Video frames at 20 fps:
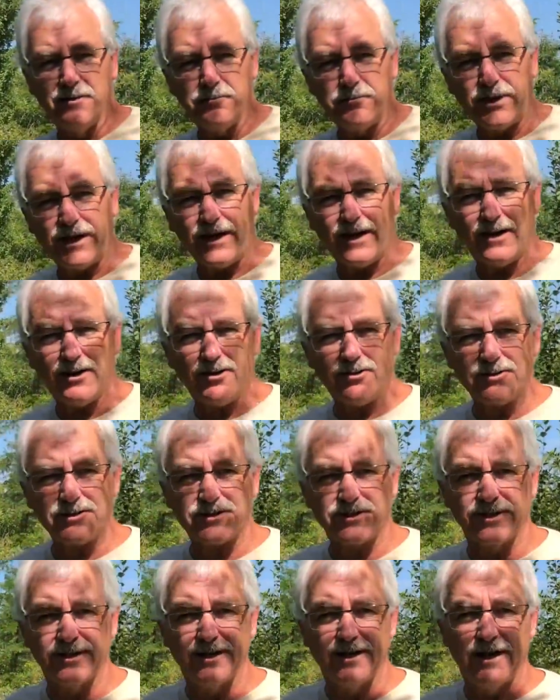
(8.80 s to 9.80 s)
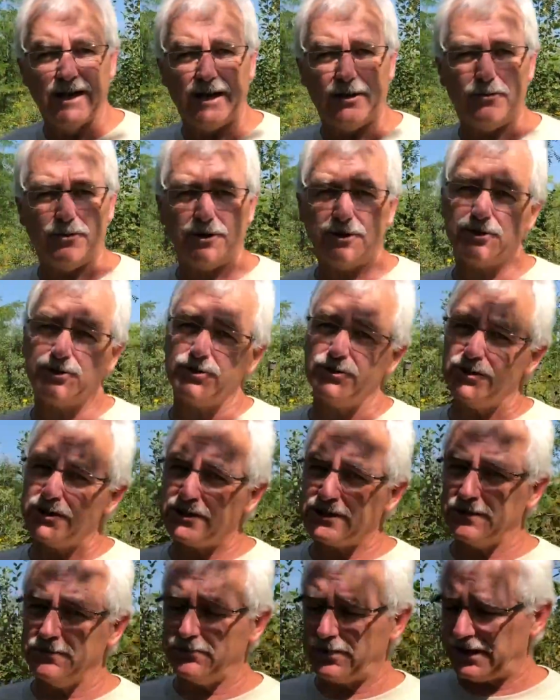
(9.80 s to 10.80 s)
pears, I want to show you
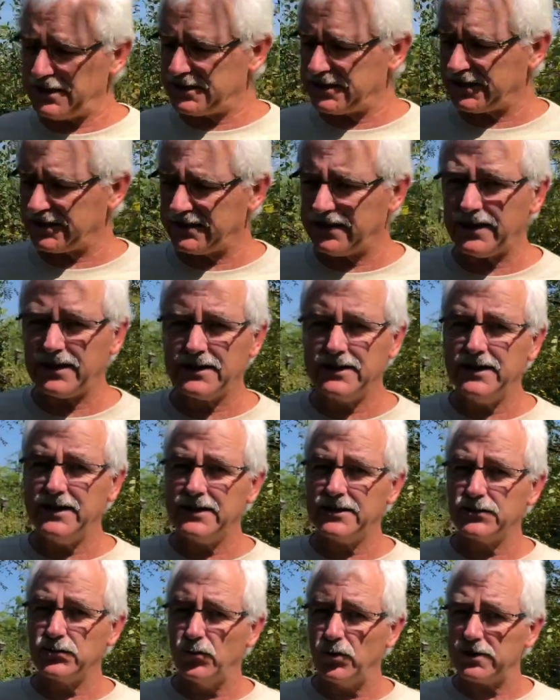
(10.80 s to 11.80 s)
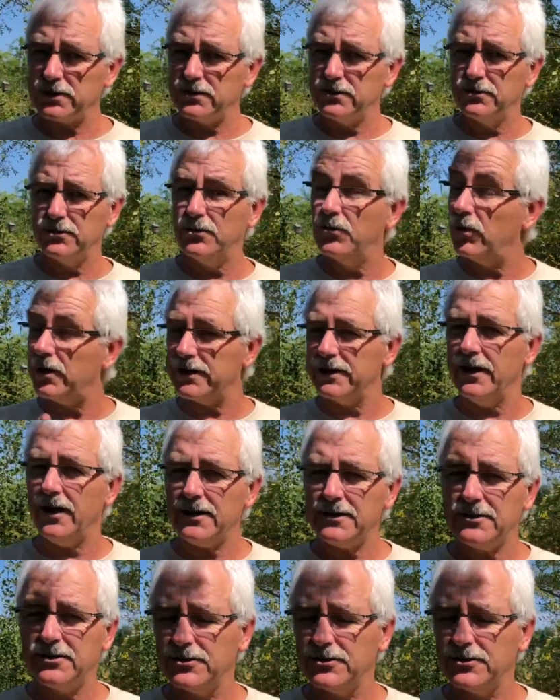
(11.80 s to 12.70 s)
some basic techniques, what to do, what not